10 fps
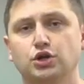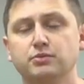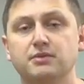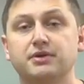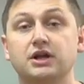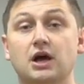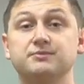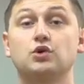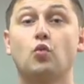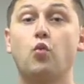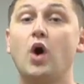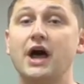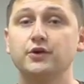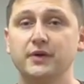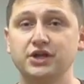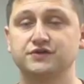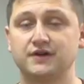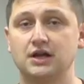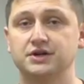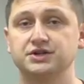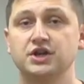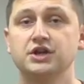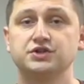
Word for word: aluminum, but it comes in a wide range of colors,